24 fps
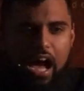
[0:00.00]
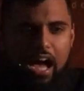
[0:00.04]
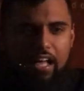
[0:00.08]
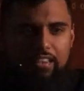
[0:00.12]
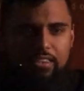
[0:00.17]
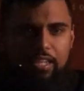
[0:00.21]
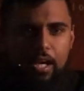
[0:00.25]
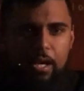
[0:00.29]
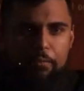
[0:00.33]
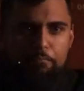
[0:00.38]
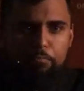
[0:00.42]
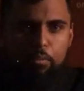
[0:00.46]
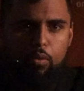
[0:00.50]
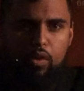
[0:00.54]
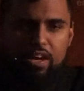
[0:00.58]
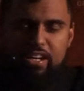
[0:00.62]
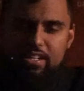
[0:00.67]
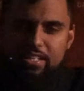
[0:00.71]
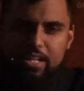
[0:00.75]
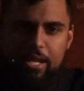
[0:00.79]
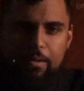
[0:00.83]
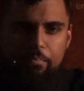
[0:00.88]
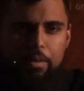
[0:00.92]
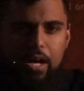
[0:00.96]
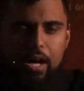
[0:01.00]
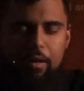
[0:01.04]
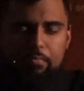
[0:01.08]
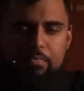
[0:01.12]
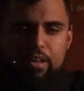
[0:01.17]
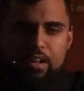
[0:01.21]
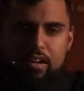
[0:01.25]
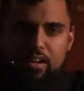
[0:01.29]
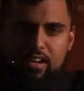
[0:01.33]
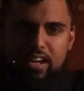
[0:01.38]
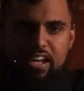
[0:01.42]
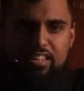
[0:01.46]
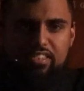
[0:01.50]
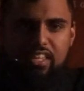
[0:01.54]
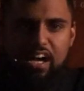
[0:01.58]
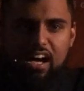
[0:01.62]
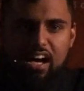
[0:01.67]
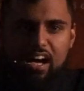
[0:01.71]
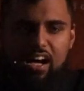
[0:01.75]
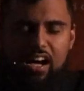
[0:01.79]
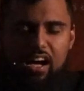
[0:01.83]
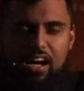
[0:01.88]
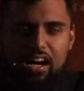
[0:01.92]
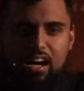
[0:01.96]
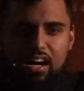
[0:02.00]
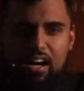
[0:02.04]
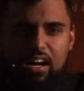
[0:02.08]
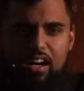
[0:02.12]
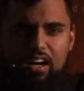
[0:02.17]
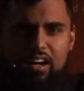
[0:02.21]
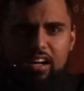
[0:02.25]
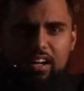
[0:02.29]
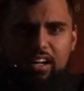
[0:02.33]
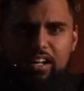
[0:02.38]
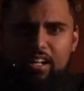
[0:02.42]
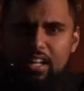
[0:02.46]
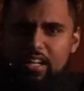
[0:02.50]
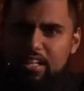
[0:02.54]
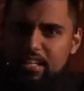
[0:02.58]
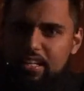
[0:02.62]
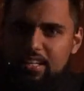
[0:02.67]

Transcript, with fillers: At that point, Imam al-Rida,